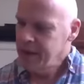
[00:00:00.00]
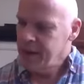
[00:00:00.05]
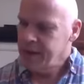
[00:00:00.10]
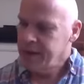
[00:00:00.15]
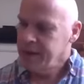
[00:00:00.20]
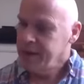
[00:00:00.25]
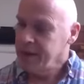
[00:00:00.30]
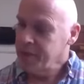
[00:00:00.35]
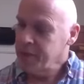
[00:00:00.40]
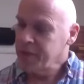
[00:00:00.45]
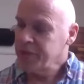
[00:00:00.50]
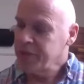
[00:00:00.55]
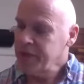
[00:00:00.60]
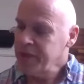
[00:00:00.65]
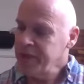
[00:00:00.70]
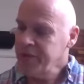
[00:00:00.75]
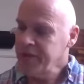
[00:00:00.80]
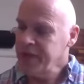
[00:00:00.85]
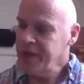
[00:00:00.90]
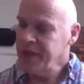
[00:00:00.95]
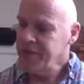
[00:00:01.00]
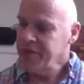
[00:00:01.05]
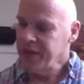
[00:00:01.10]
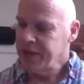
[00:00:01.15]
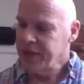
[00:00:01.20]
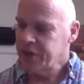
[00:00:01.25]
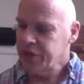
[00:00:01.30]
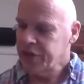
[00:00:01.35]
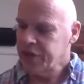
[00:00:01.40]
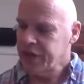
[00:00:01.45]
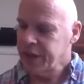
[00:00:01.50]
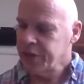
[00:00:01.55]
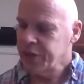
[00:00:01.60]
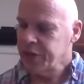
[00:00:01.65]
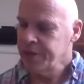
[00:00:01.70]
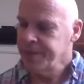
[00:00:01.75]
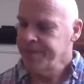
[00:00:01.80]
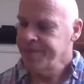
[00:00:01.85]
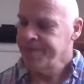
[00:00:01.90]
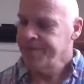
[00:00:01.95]
Number 3 for the advanced
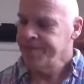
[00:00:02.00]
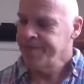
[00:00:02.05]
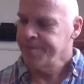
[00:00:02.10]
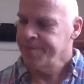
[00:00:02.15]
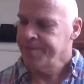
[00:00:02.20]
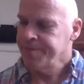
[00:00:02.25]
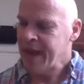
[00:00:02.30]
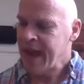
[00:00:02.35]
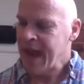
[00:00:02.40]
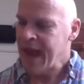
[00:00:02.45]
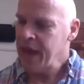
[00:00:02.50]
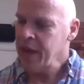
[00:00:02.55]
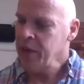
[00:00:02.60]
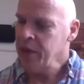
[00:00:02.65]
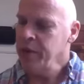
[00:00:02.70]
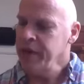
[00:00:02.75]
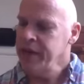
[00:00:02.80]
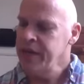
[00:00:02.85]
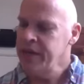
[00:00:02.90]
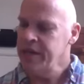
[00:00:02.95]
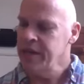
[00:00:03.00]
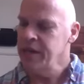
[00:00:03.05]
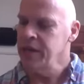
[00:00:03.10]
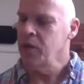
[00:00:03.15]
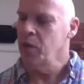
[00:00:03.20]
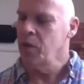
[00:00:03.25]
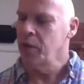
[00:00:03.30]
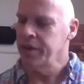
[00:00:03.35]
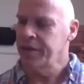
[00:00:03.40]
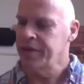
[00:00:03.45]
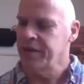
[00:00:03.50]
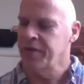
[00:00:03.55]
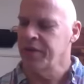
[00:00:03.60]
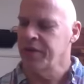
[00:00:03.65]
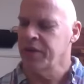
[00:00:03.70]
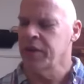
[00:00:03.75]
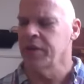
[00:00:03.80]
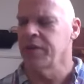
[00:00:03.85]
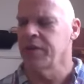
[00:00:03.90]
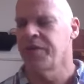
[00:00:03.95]
section, how do I deal with
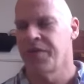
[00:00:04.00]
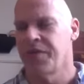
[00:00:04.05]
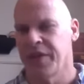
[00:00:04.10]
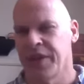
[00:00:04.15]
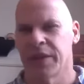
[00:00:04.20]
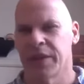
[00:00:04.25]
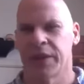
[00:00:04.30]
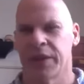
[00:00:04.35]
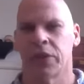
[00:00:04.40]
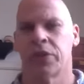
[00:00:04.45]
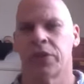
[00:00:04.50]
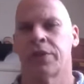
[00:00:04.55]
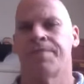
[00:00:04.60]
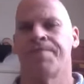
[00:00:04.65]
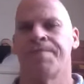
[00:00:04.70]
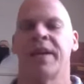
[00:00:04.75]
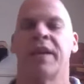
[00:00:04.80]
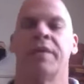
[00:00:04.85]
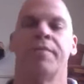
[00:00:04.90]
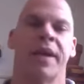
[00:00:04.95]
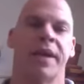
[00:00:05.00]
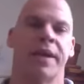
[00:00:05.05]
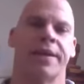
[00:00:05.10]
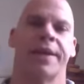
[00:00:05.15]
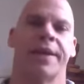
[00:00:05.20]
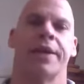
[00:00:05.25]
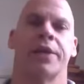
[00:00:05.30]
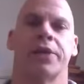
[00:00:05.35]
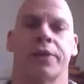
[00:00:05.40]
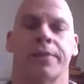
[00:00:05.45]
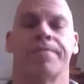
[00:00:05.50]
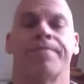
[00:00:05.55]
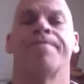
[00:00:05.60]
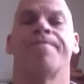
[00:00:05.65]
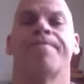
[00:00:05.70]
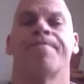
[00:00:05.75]
difficult feelings in a meditation?